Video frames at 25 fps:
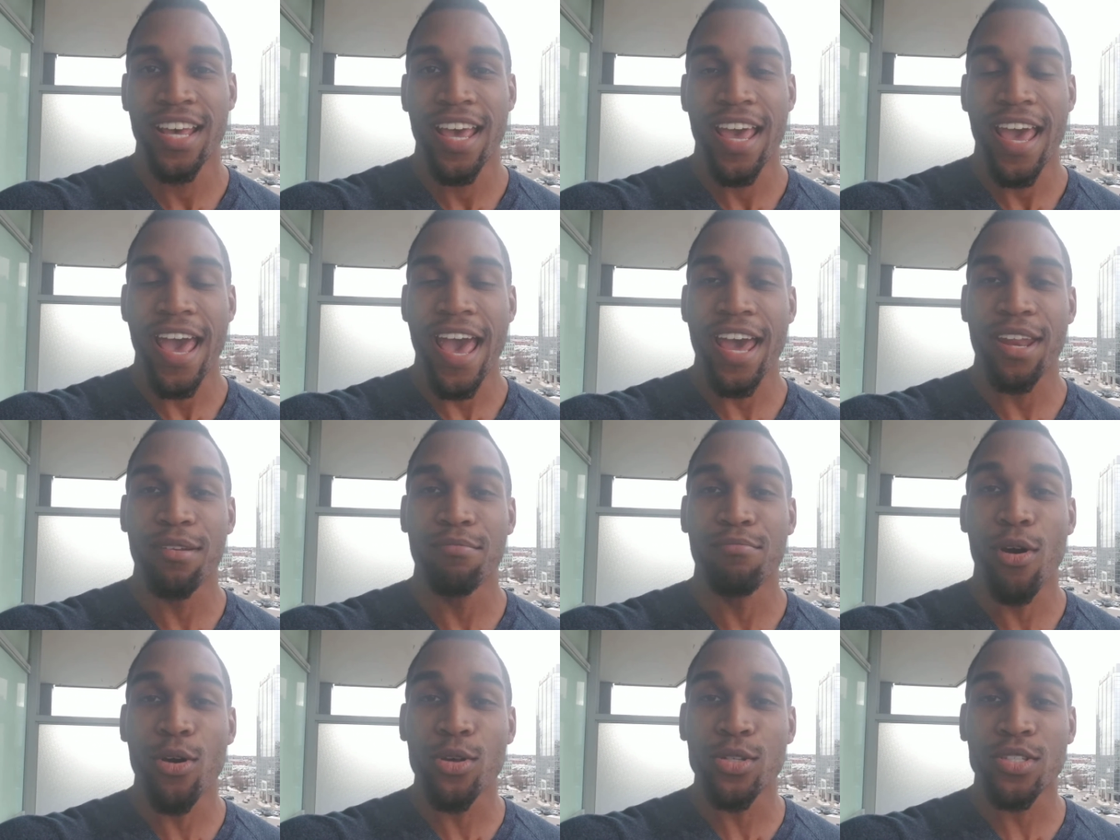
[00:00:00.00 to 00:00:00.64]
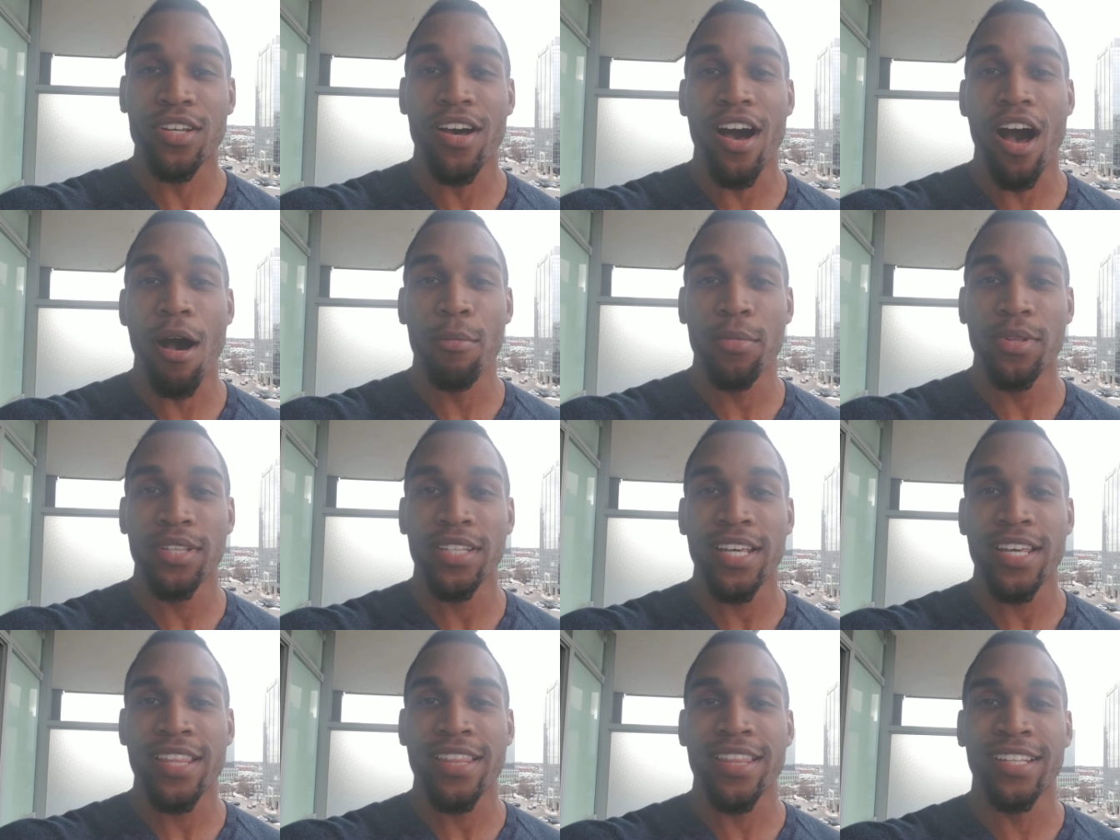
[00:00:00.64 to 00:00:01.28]
And most
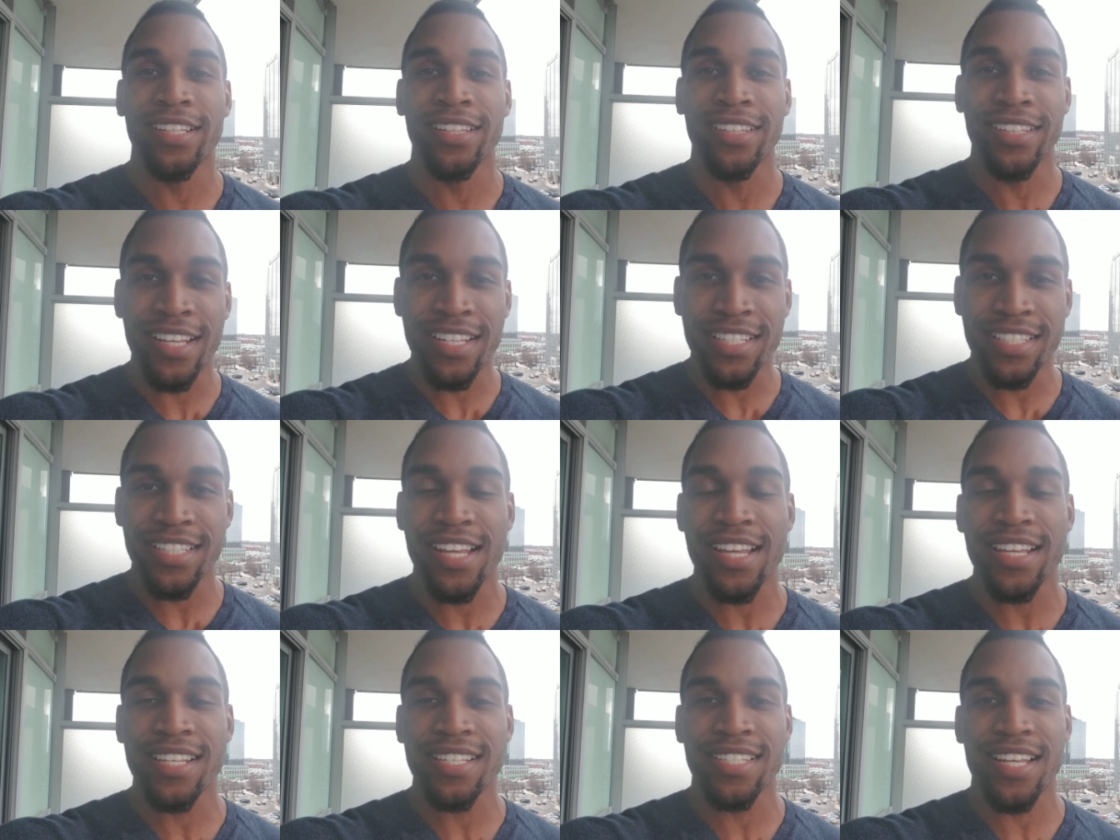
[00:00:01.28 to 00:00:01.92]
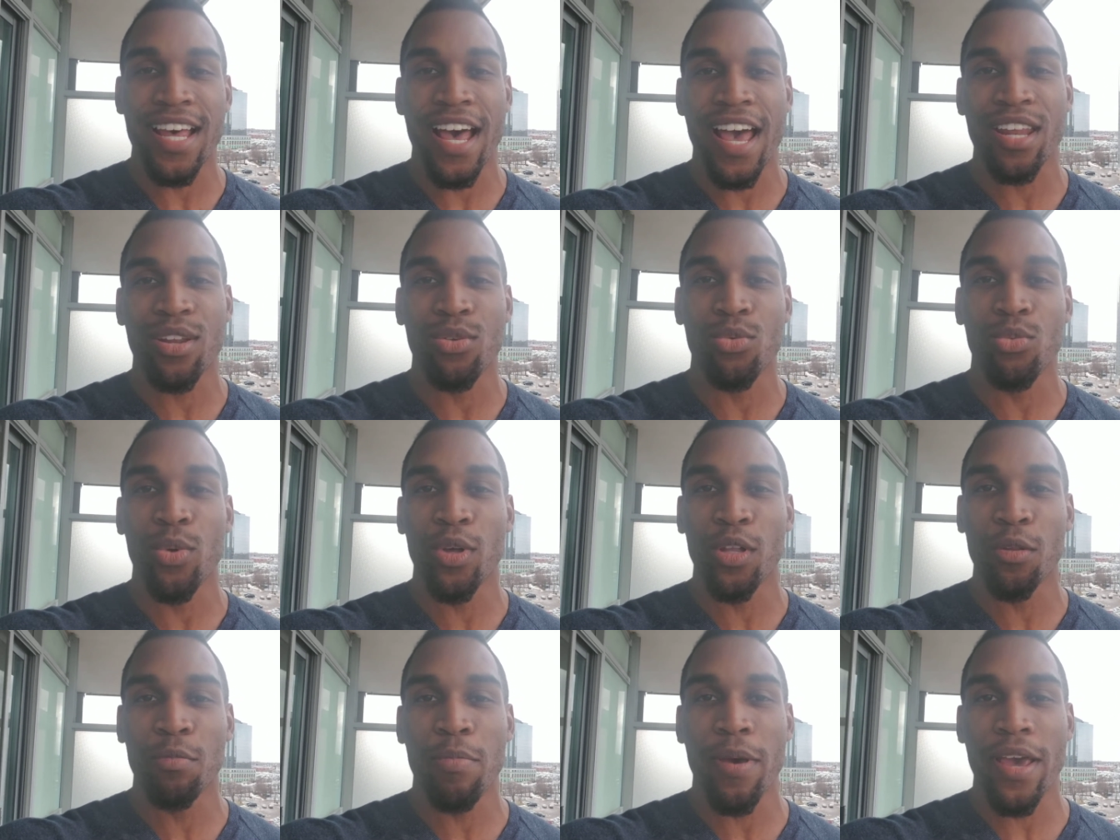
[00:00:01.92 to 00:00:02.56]
commonly the listing side
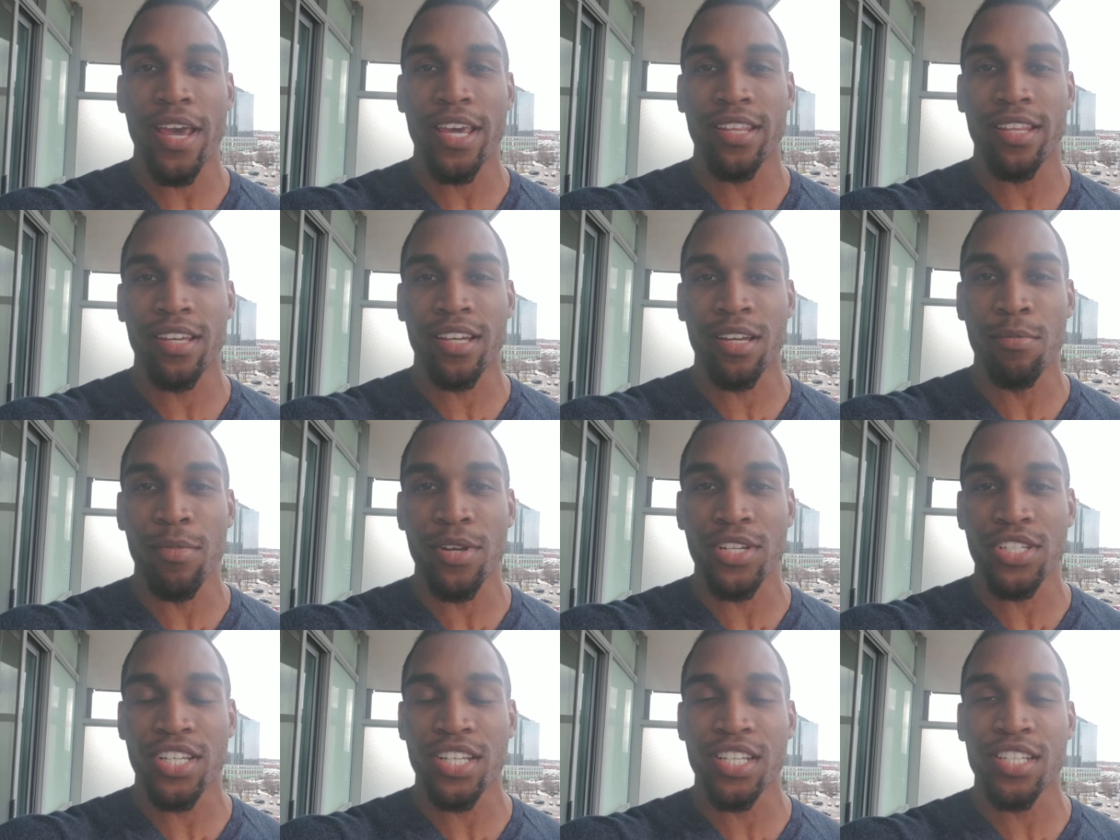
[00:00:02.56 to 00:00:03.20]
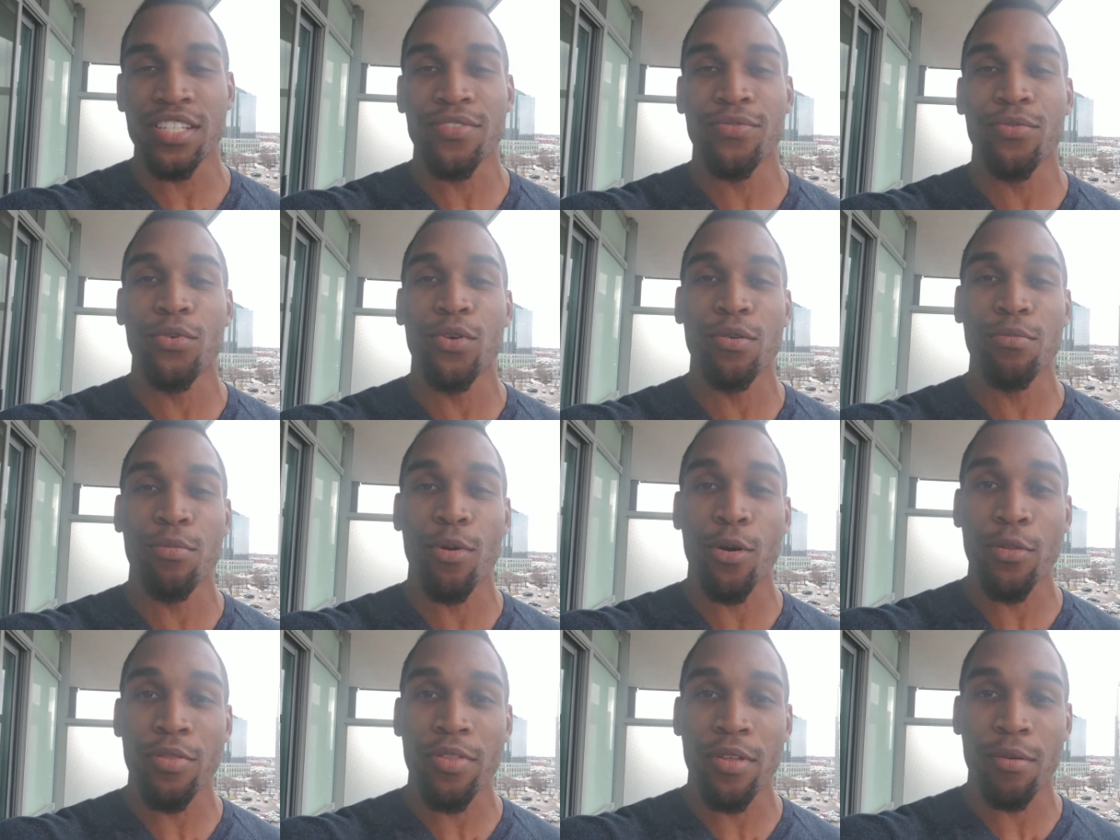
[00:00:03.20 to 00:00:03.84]
will pay the commissions for
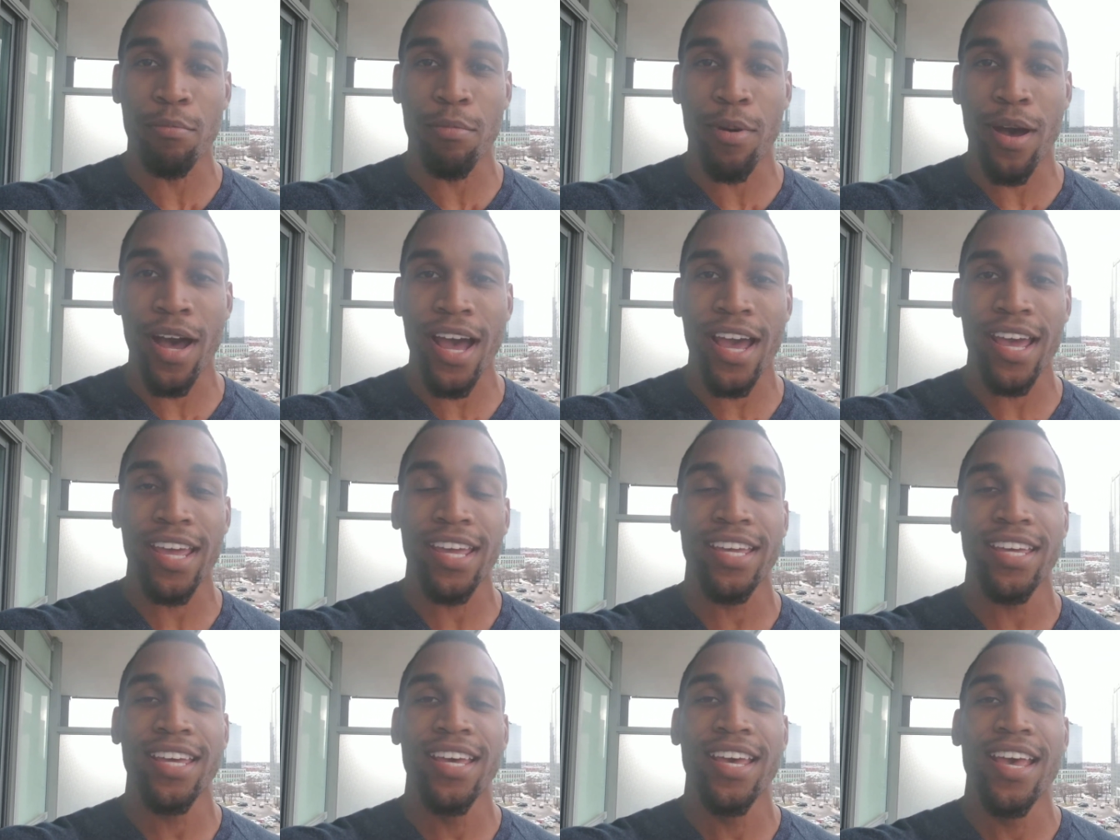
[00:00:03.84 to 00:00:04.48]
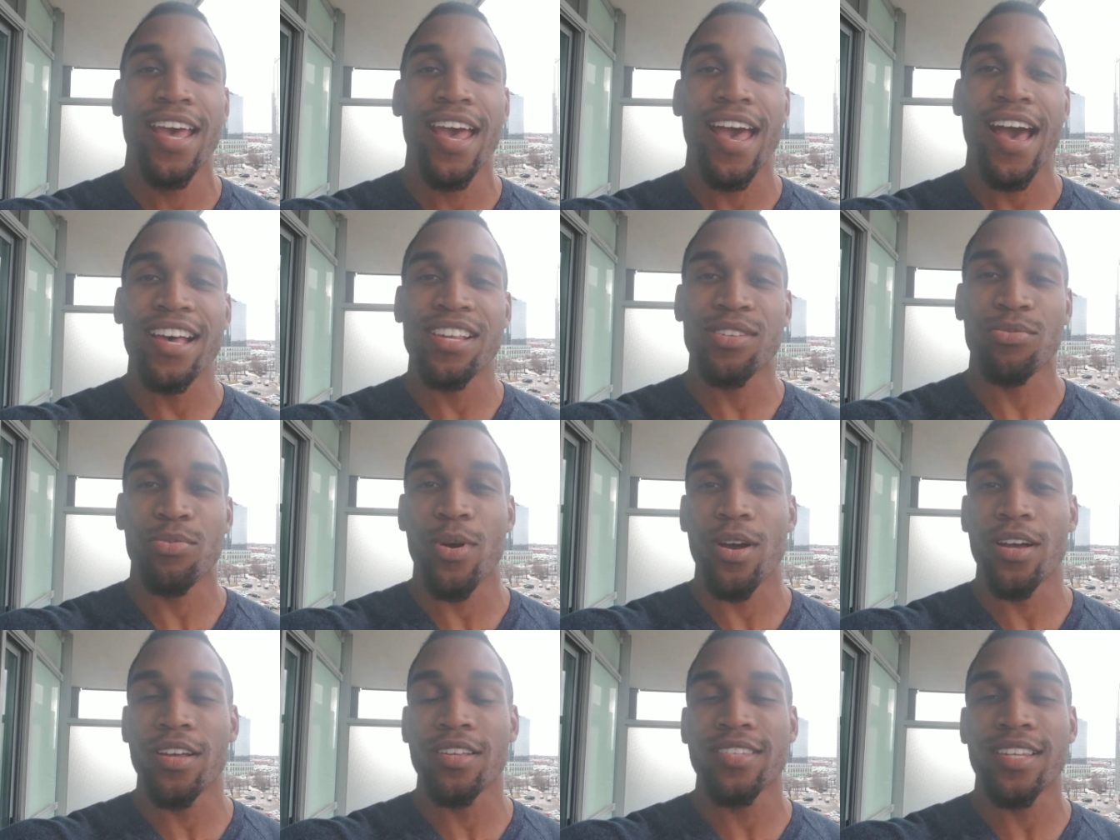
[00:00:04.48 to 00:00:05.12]
both the buying as
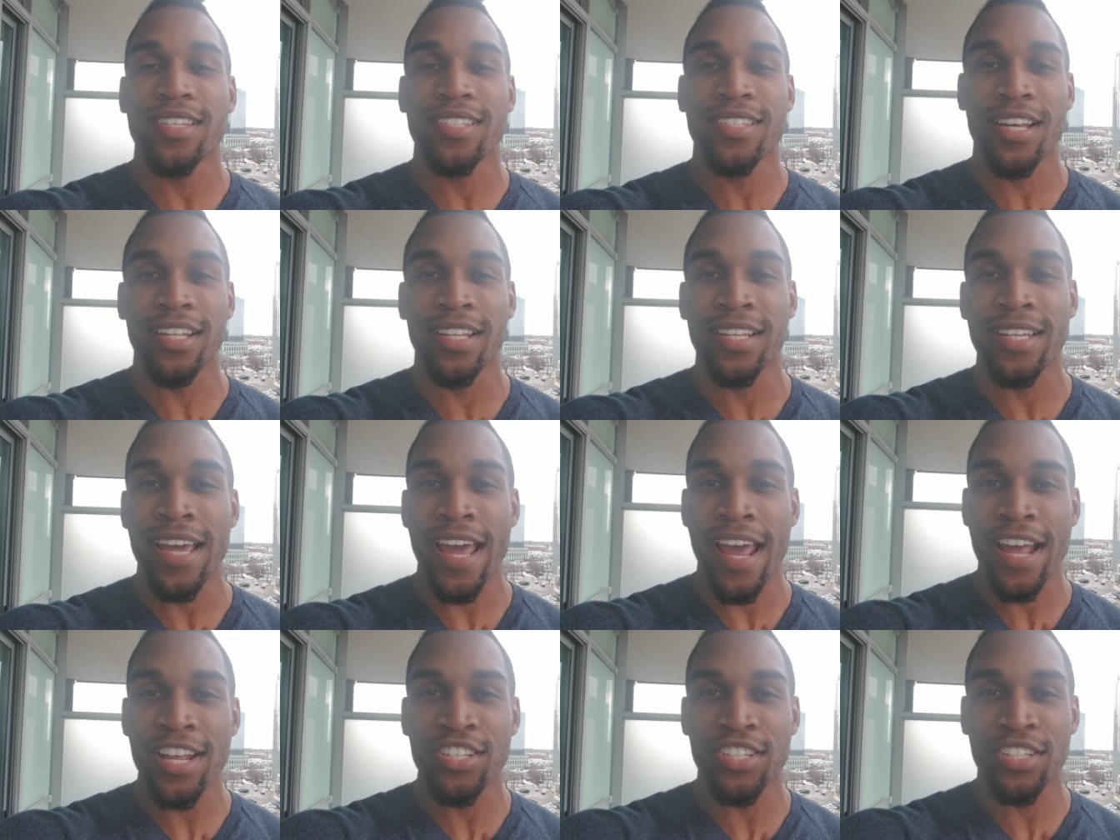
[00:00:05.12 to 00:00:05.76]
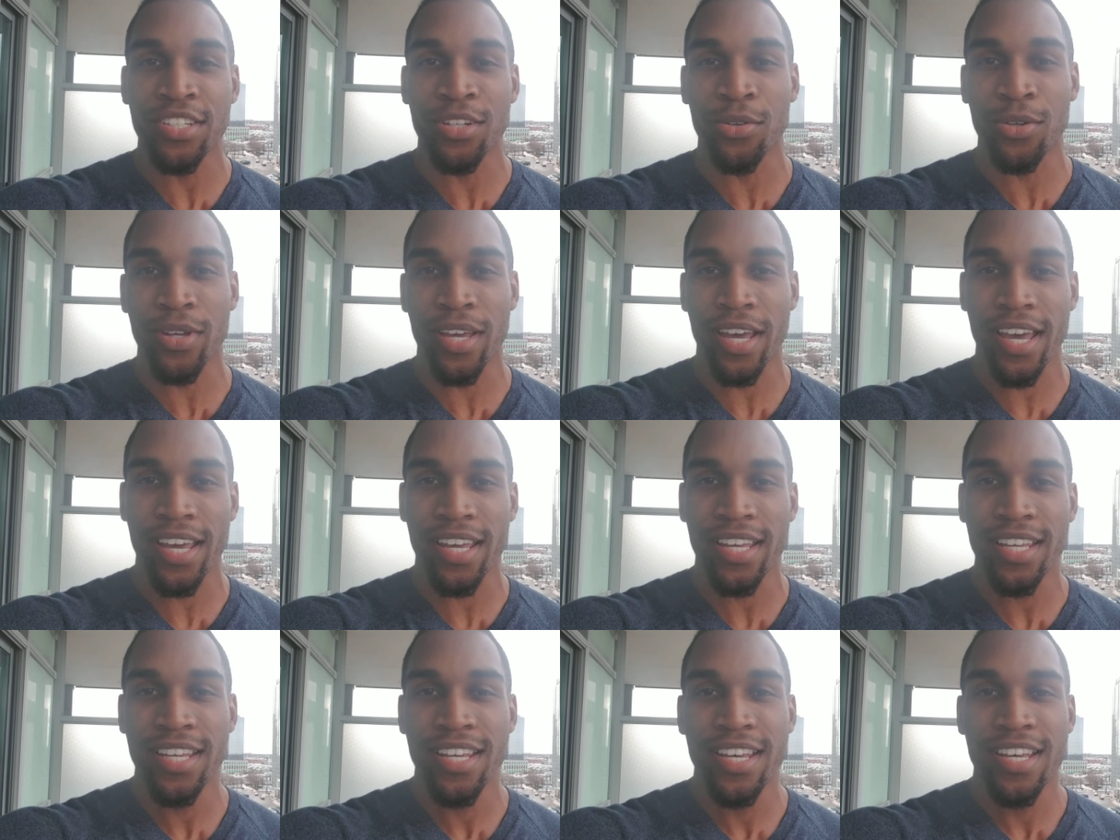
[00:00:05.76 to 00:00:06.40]
well as the selling agent,
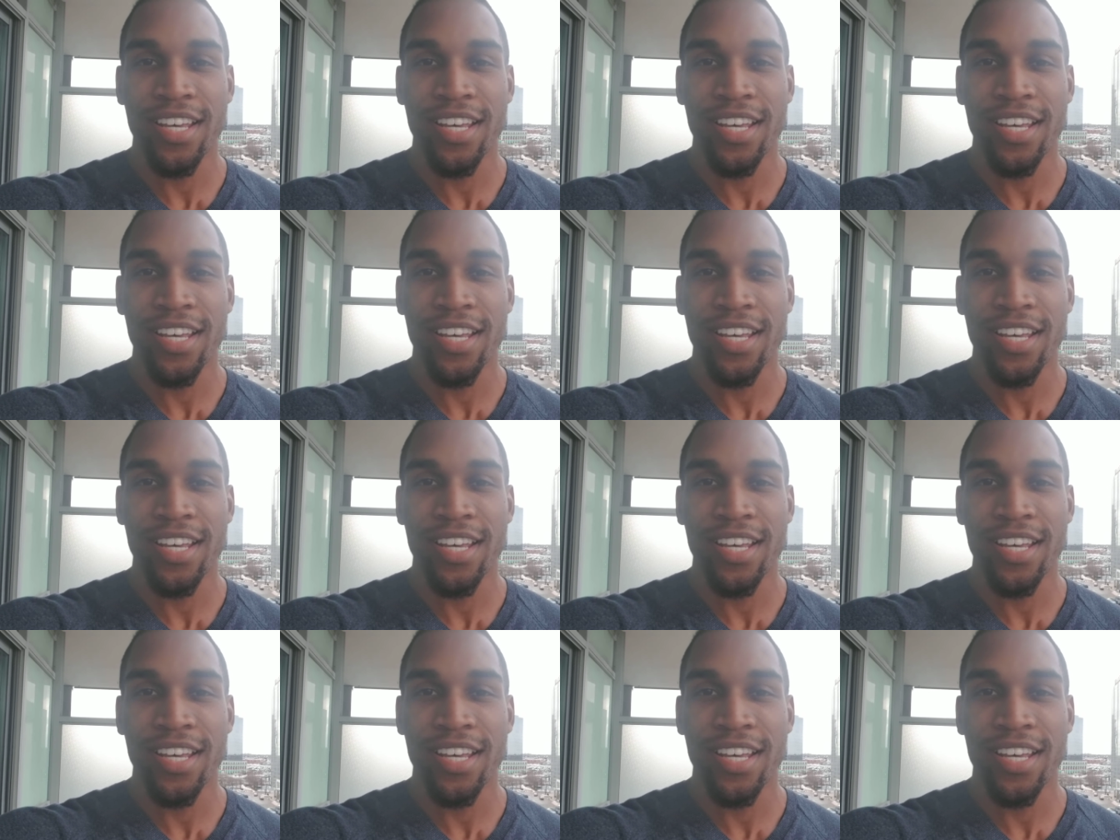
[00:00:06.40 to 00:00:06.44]
okay?